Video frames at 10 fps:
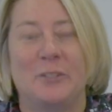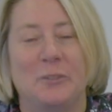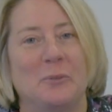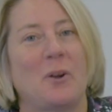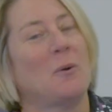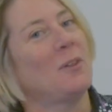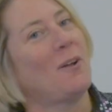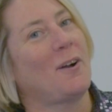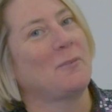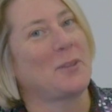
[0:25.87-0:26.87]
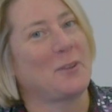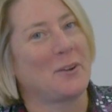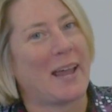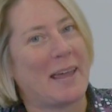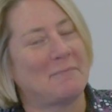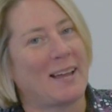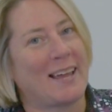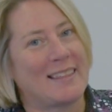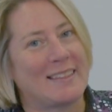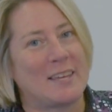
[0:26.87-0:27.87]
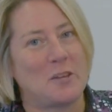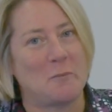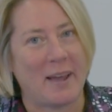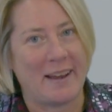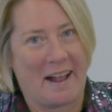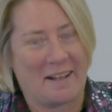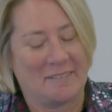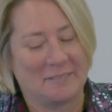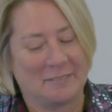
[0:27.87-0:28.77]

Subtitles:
to go along with your game night that you might have.